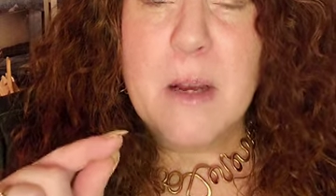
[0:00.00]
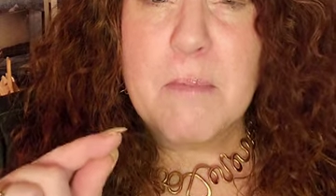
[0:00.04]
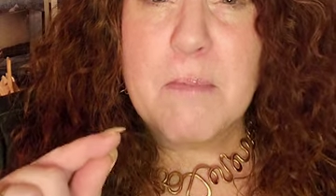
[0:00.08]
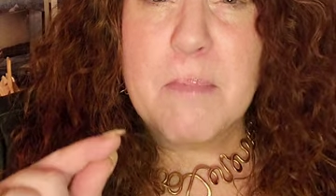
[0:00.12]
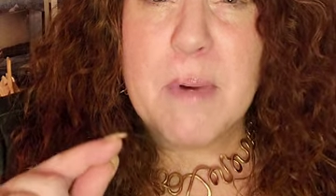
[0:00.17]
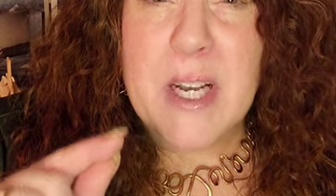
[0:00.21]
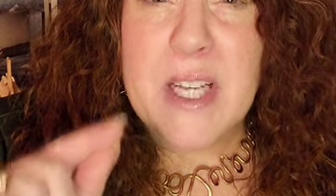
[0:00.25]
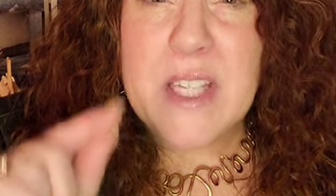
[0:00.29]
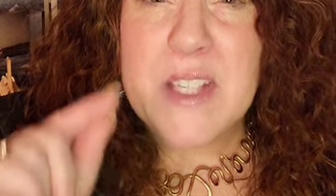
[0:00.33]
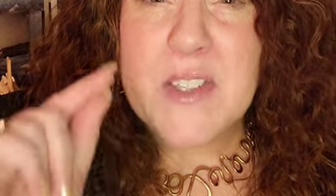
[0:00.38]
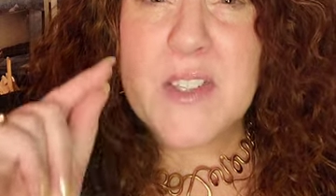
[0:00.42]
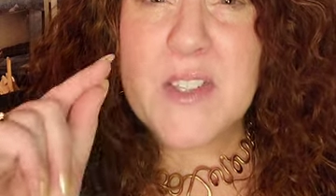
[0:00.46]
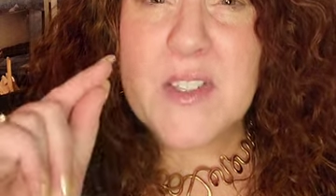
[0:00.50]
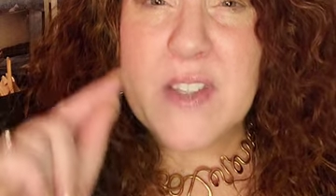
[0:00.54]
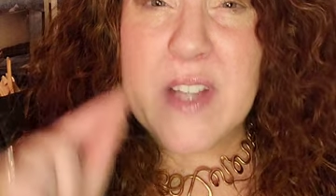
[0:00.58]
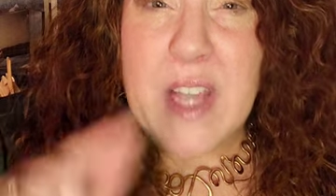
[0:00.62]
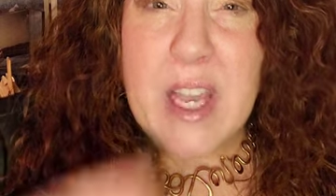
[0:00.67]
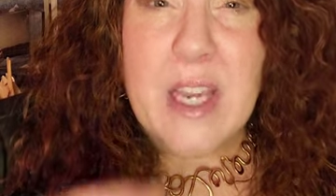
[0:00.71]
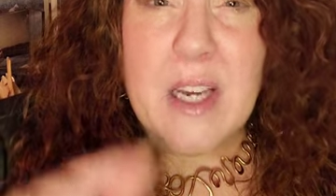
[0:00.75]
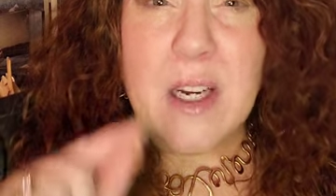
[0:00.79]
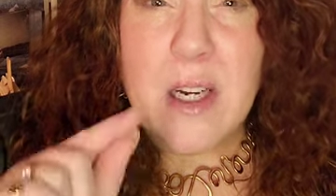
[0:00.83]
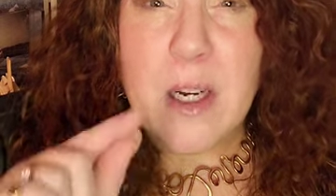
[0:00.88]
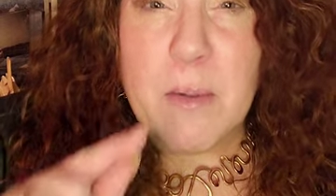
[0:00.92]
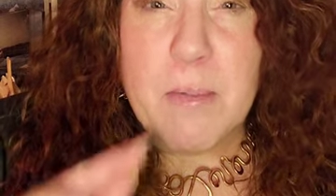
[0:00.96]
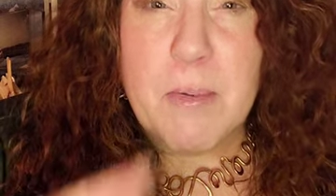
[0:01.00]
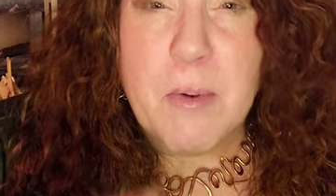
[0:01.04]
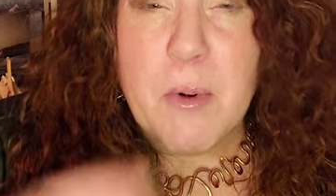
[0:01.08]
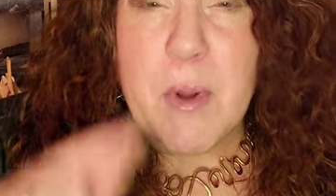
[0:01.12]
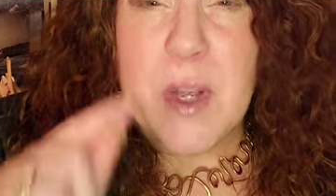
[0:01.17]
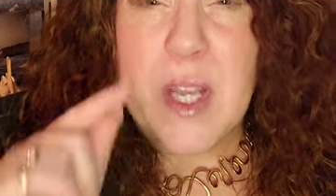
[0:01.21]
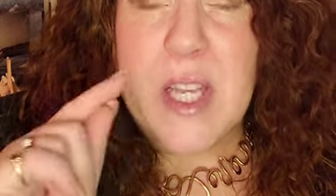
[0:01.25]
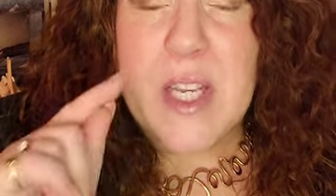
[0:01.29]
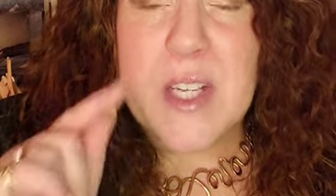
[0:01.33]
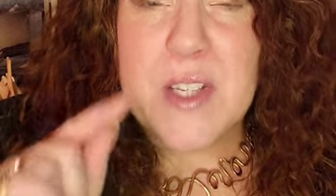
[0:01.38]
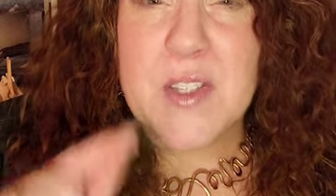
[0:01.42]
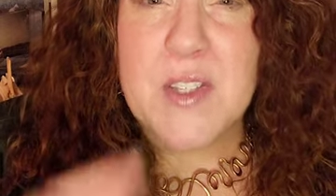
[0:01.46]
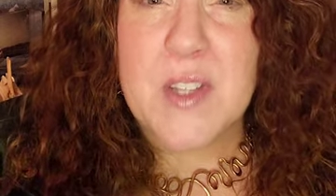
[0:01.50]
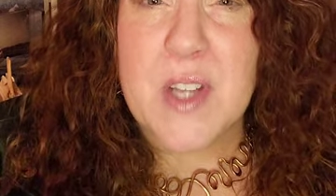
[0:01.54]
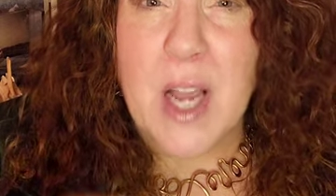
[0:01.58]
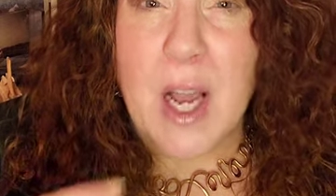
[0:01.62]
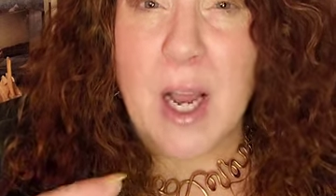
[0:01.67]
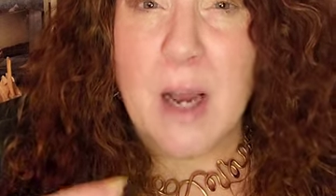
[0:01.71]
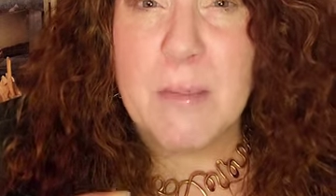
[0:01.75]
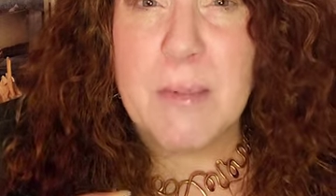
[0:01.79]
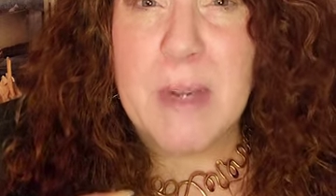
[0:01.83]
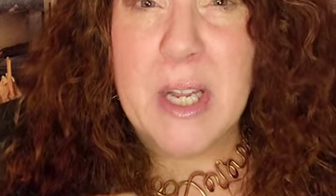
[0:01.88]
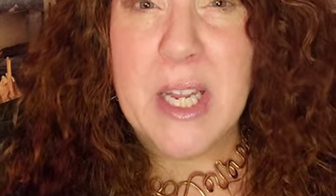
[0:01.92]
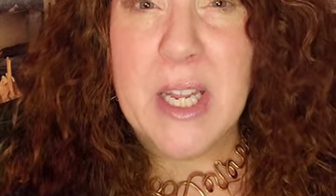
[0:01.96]
But Scale Up Week is
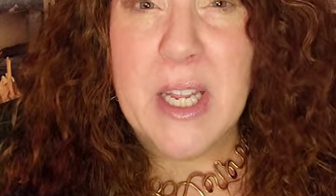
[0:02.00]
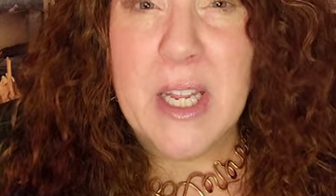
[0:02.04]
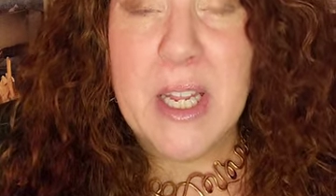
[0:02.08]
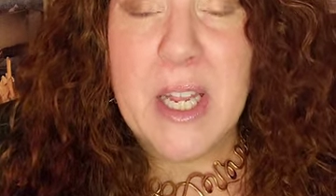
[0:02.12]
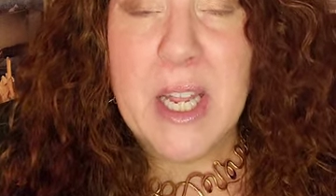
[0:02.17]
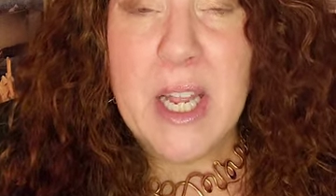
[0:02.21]
coming.